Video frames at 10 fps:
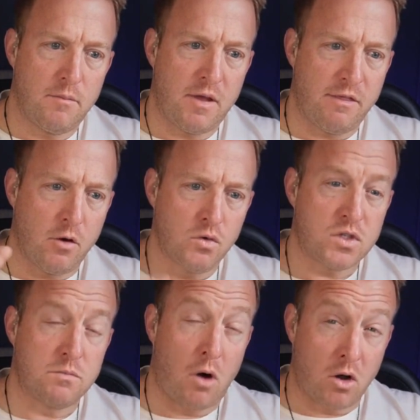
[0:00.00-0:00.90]
man,
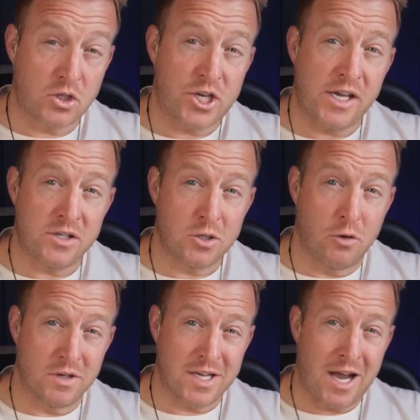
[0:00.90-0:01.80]
those small changes
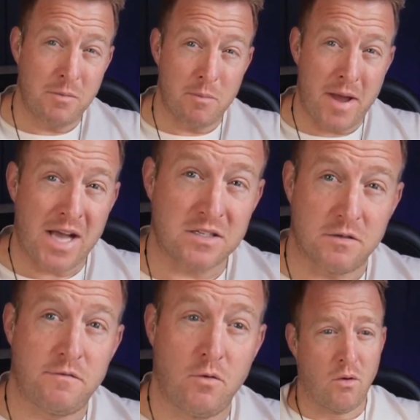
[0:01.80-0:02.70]
over time are massive.